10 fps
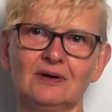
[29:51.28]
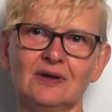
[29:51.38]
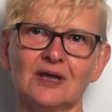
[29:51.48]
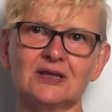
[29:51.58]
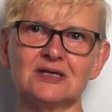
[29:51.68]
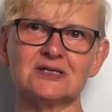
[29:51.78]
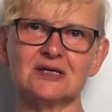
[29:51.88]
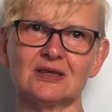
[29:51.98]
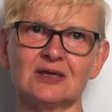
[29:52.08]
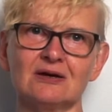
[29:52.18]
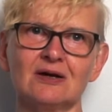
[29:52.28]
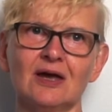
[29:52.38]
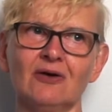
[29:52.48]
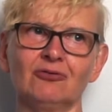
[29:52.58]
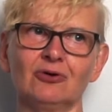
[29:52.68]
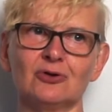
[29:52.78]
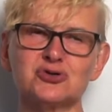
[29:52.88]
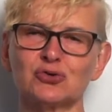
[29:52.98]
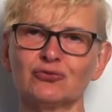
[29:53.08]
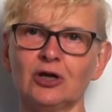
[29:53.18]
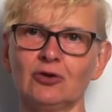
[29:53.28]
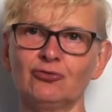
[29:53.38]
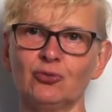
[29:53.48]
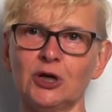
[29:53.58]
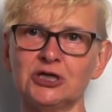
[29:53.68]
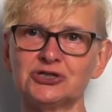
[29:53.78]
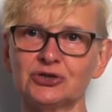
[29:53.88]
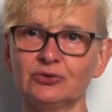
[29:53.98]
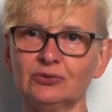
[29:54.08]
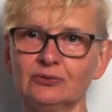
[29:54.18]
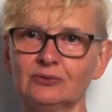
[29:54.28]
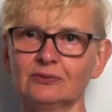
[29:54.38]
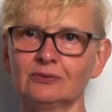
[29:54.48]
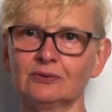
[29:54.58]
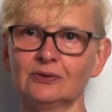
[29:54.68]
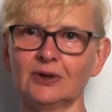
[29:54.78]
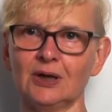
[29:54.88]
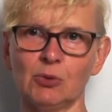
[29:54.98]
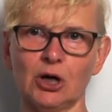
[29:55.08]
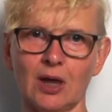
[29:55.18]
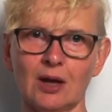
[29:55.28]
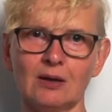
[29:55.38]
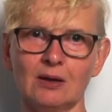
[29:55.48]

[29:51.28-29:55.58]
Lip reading: that is that I have lots of information in my head.